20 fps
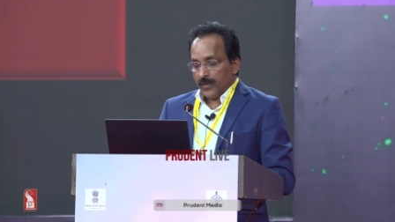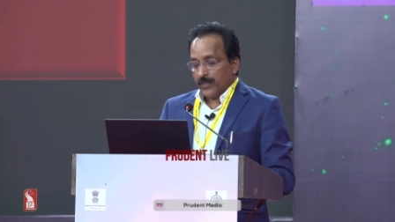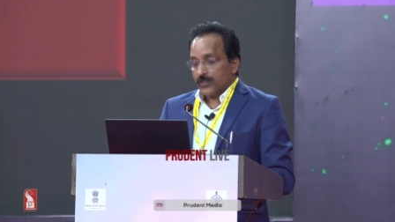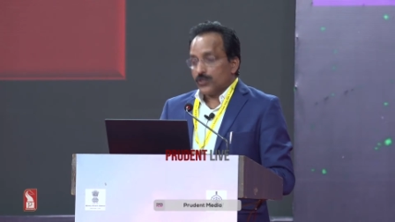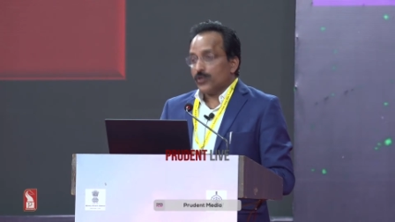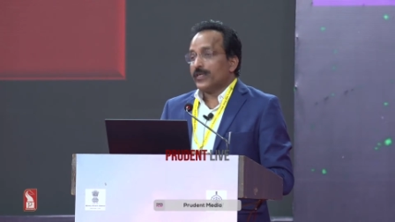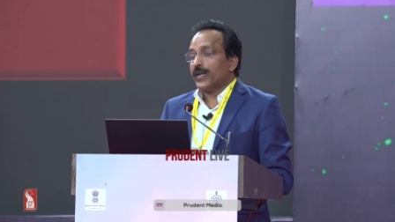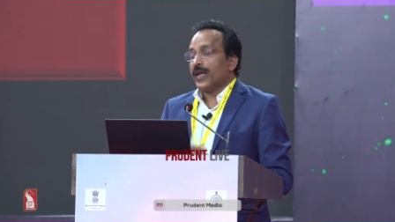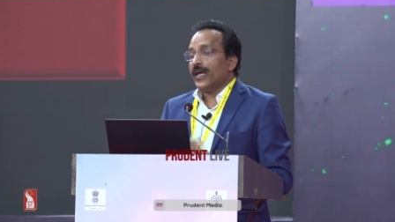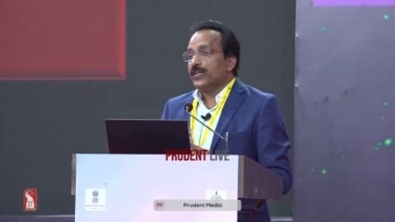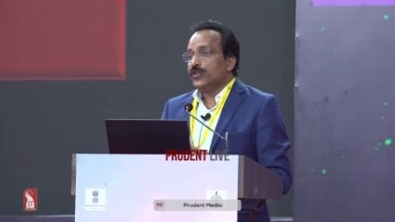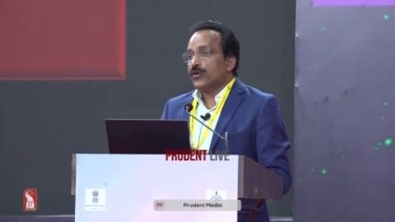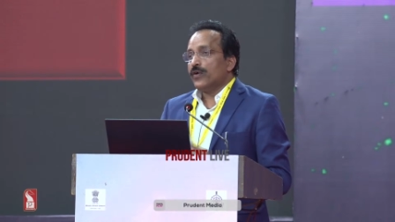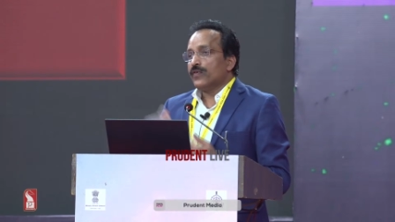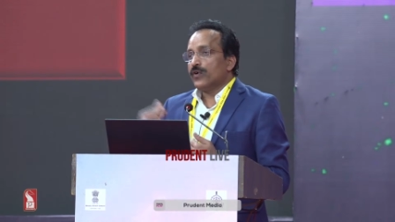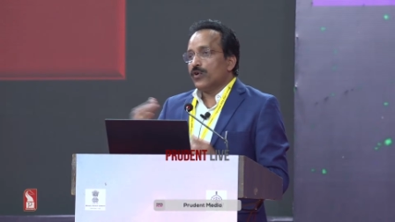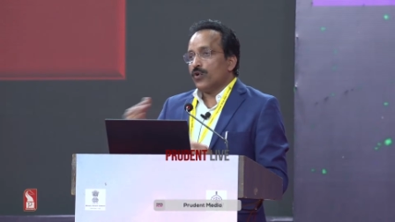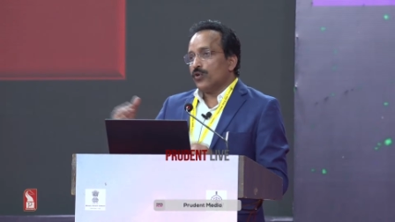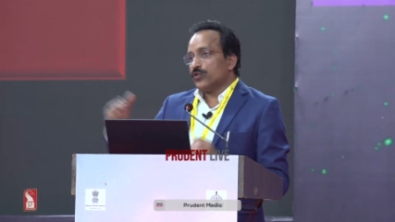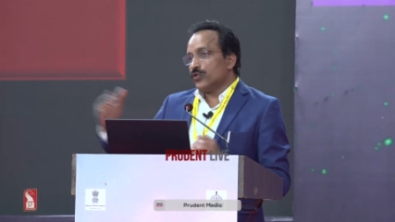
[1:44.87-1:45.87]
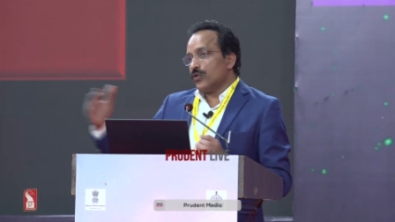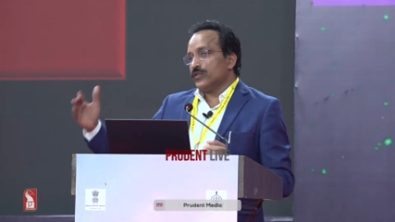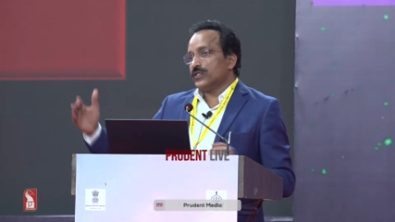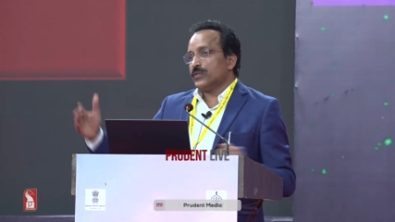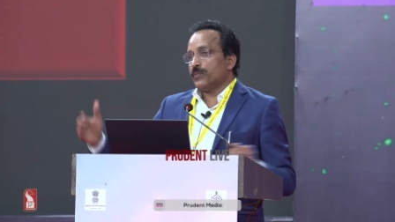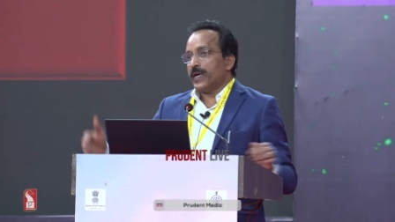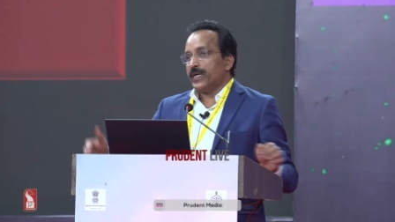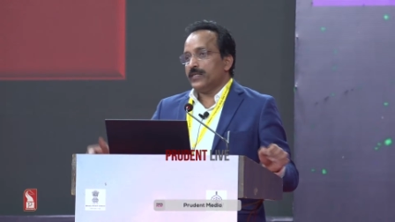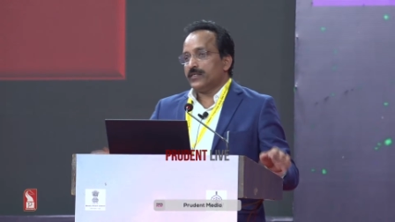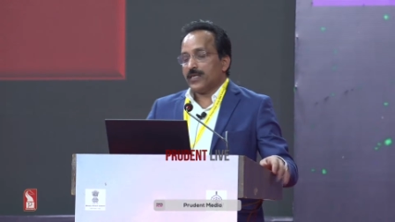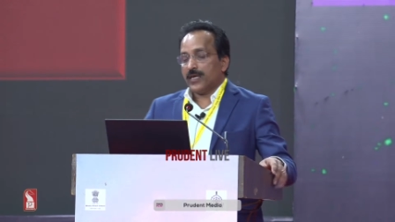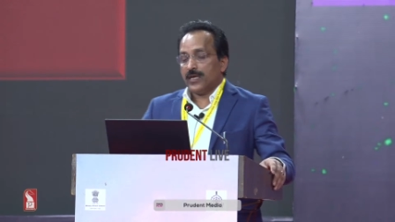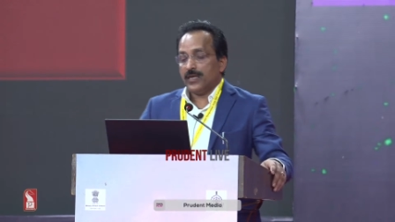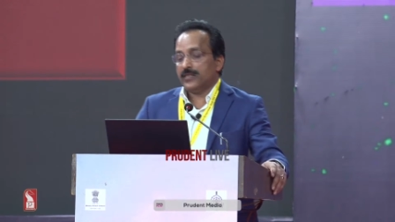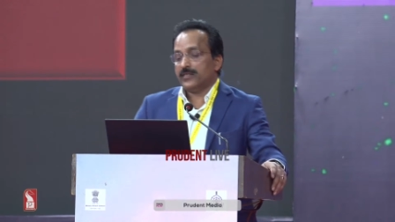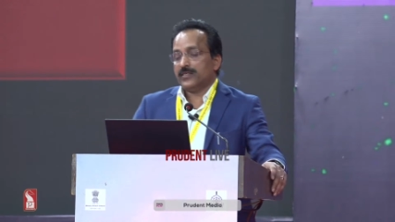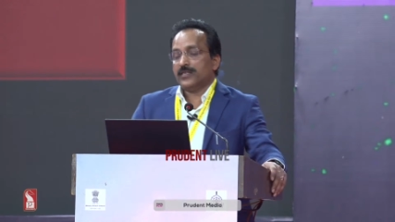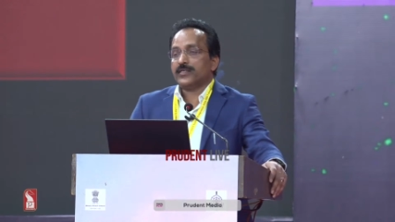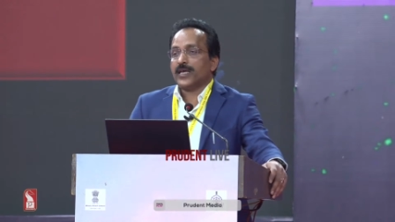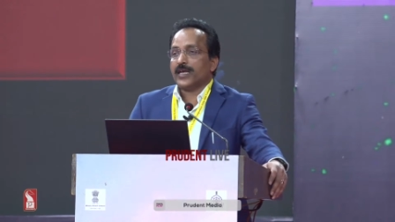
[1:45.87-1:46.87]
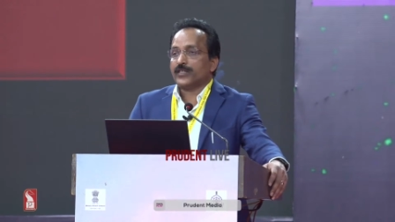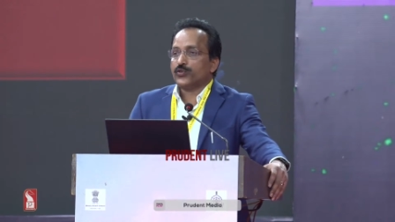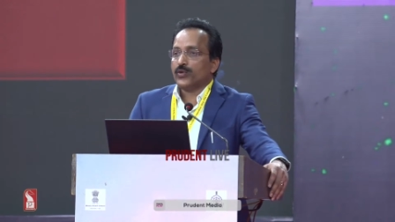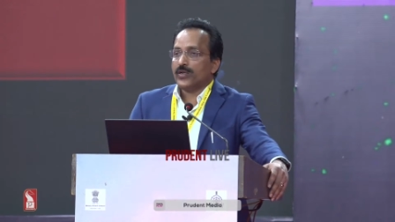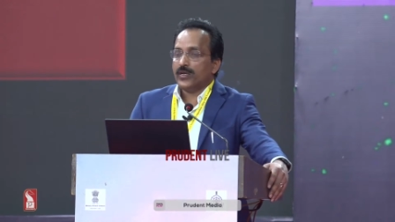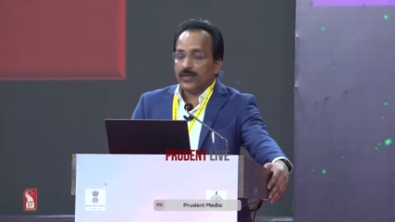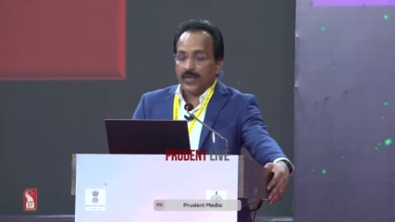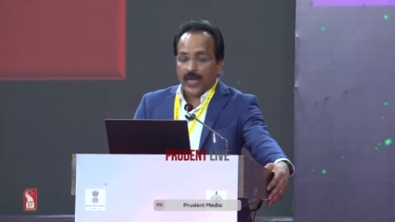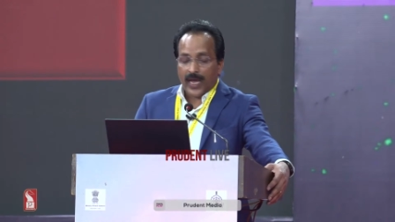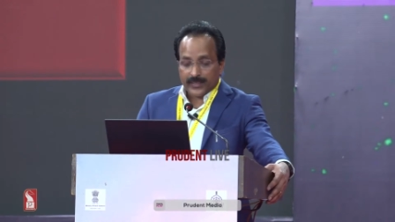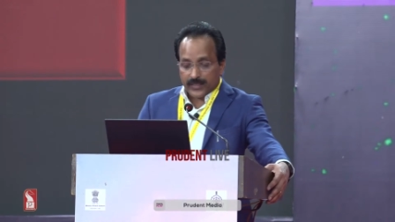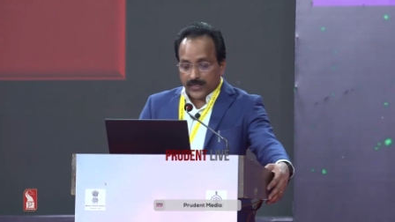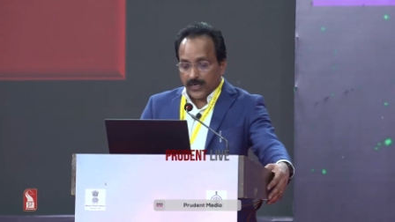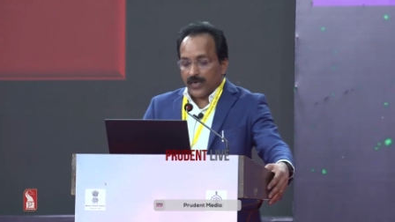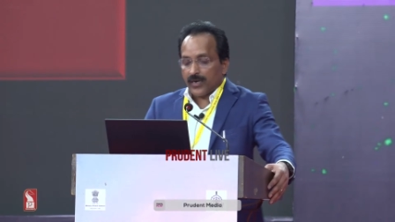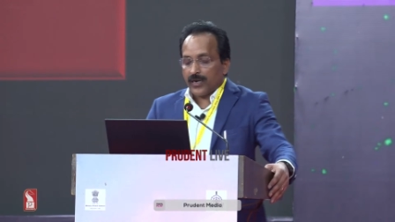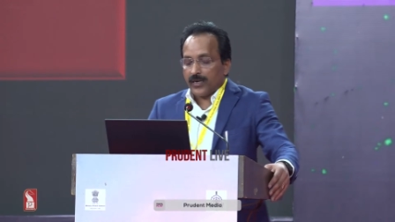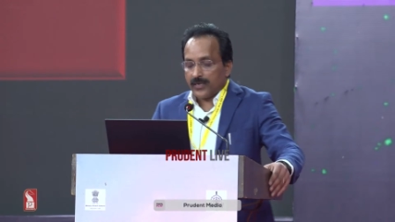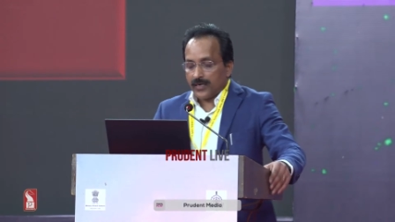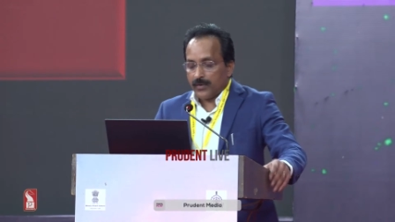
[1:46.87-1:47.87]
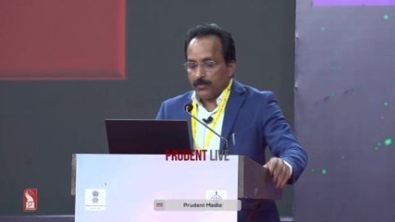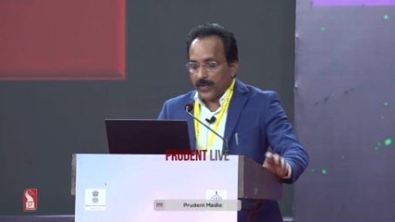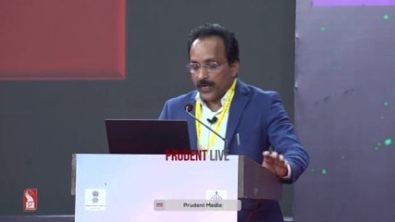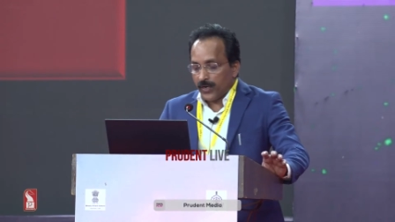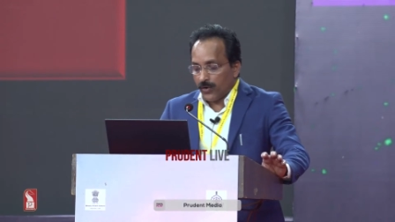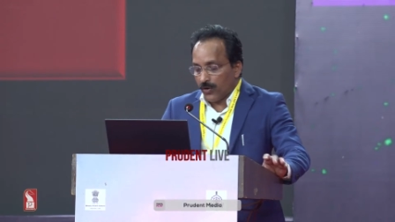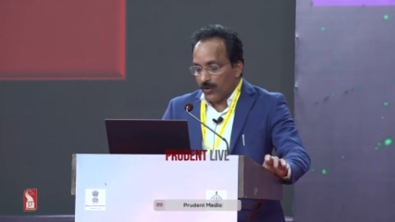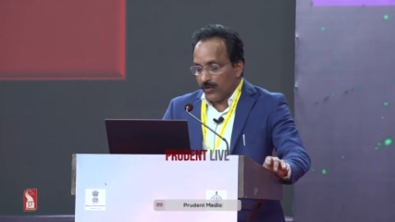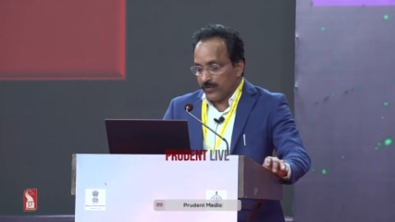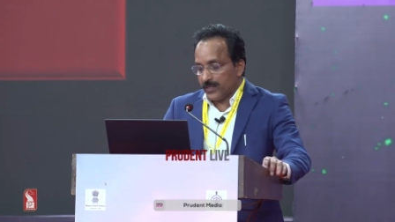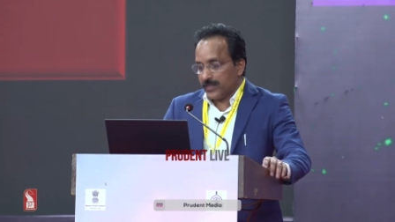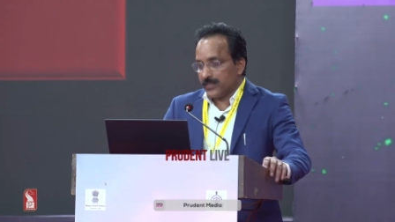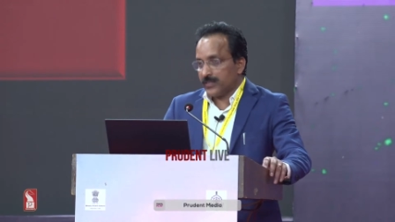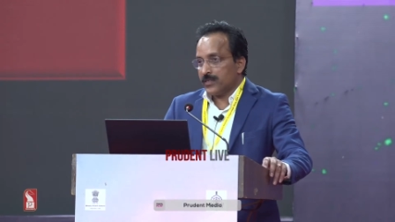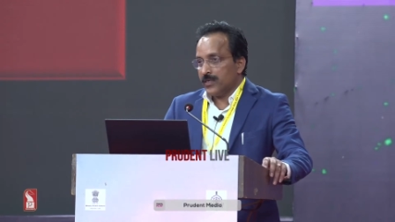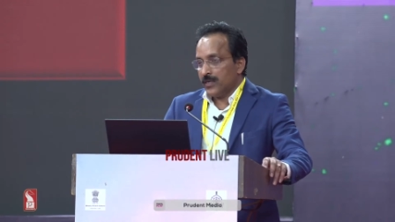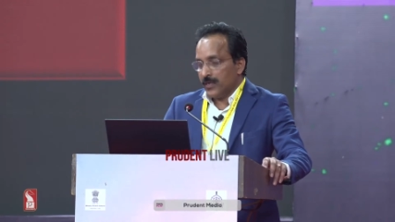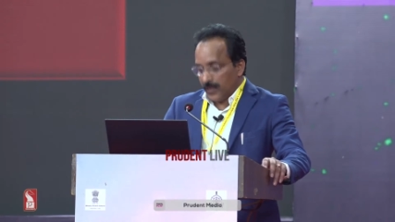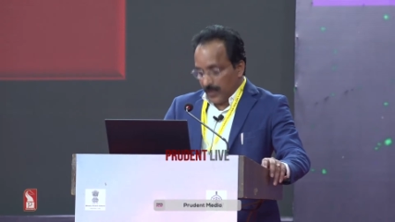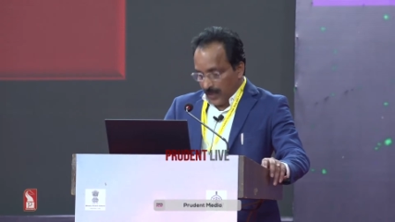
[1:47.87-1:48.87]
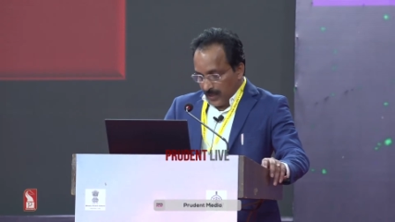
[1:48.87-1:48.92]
So the rate of growth of space science is actually accelerated by all of this